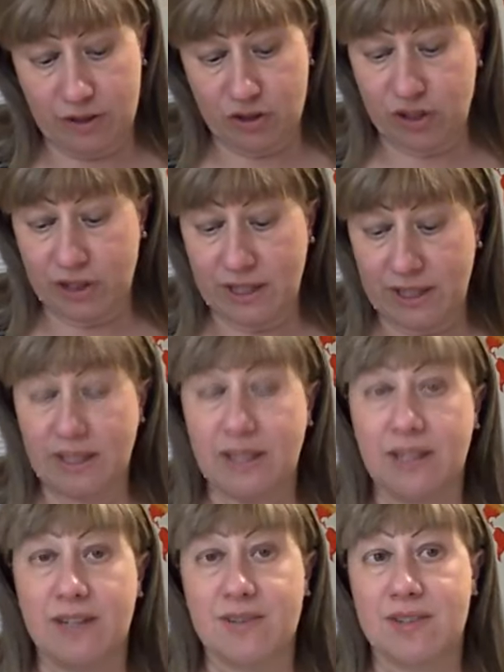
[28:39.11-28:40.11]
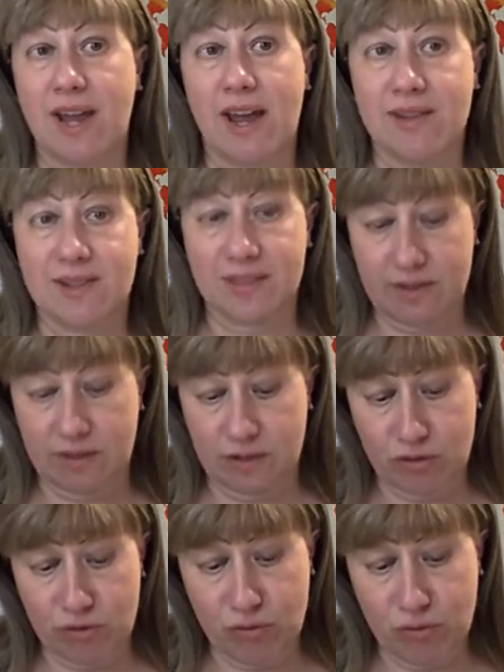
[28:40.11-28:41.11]
She is
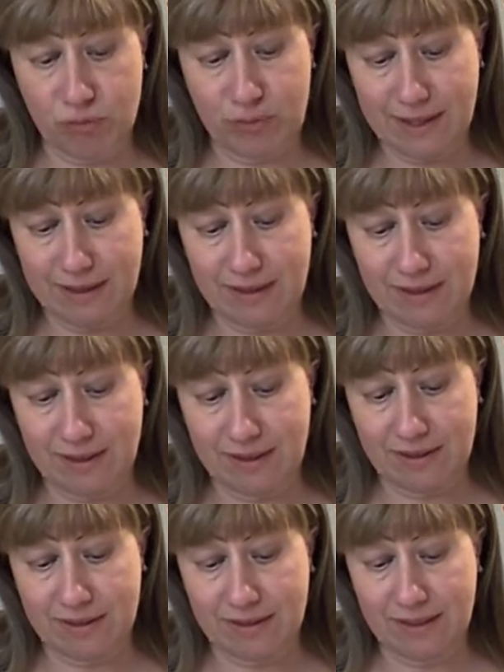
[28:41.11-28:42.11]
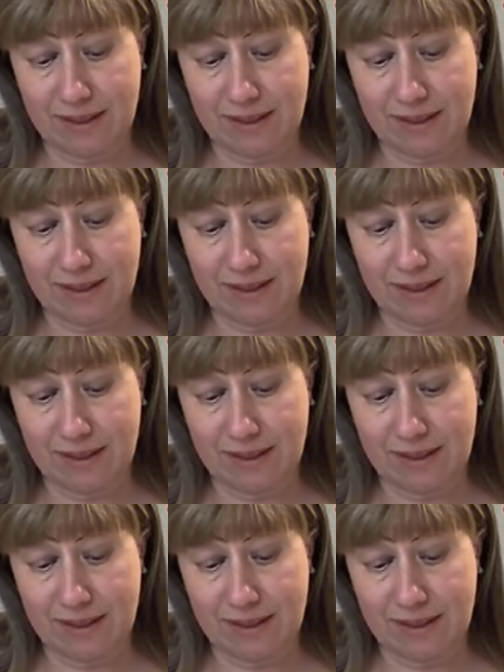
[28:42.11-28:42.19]
asked to be